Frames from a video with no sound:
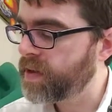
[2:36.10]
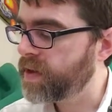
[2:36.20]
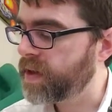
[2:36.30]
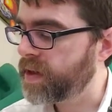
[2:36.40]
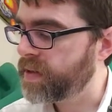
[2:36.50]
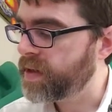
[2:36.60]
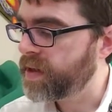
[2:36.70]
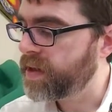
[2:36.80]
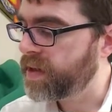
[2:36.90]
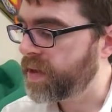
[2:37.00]
times
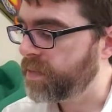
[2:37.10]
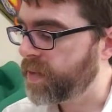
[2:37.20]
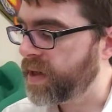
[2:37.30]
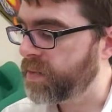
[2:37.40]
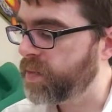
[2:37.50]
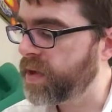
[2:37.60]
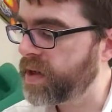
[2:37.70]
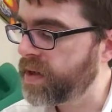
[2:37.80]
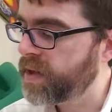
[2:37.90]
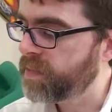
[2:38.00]

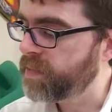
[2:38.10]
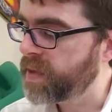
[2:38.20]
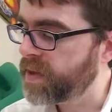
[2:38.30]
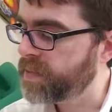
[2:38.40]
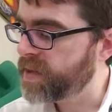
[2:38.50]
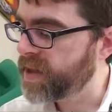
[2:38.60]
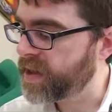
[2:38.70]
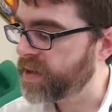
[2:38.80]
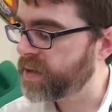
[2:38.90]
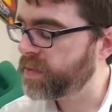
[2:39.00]
9.81 meters per
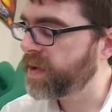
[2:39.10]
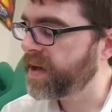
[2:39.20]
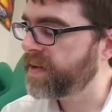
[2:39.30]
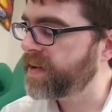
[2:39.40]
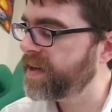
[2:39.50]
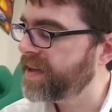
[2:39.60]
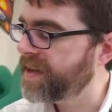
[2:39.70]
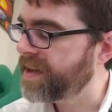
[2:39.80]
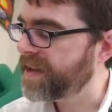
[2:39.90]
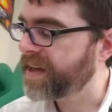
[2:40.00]
second squared,
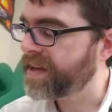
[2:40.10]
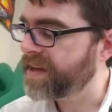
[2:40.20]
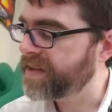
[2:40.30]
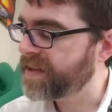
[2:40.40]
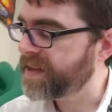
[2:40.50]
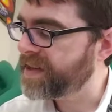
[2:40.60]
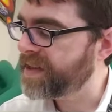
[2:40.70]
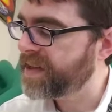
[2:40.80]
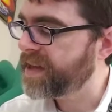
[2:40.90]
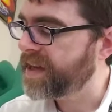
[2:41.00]
and that gives us
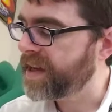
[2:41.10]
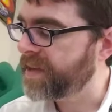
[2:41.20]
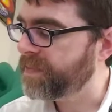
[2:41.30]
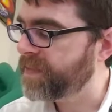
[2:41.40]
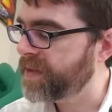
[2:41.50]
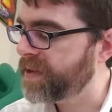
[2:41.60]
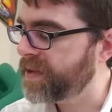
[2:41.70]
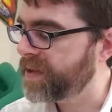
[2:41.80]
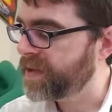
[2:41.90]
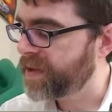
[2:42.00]

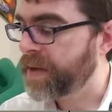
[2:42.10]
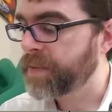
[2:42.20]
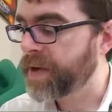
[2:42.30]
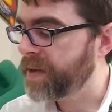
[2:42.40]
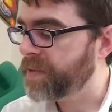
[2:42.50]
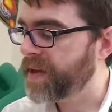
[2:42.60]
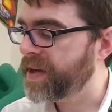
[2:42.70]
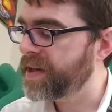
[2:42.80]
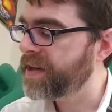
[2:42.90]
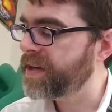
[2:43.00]
9.81